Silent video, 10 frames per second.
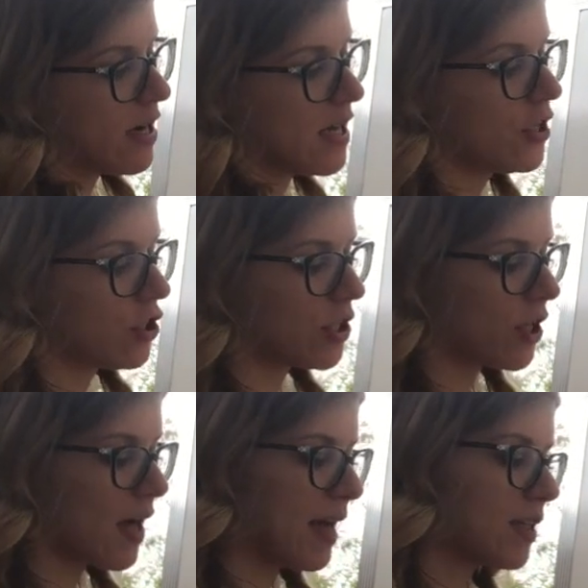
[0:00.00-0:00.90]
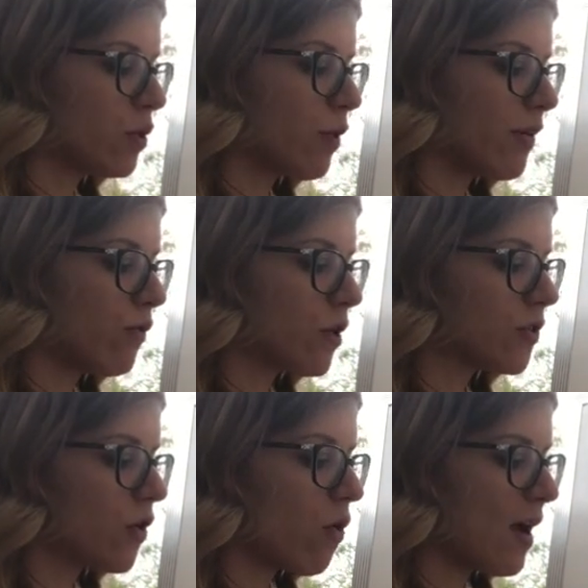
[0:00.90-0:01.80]
in each until I get to 24.
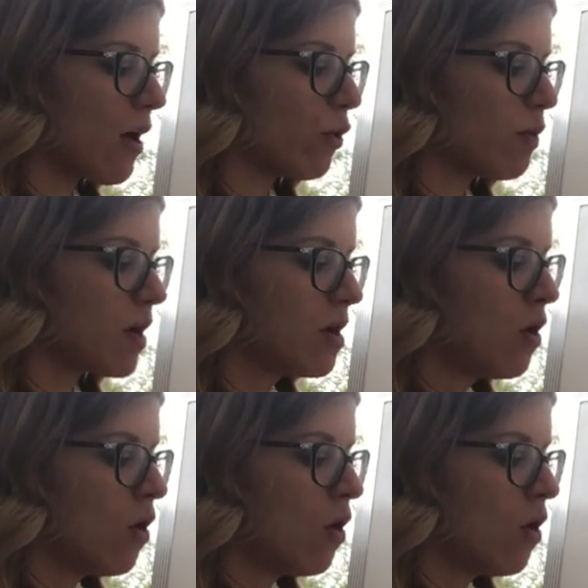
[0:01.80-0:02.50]
So count with me.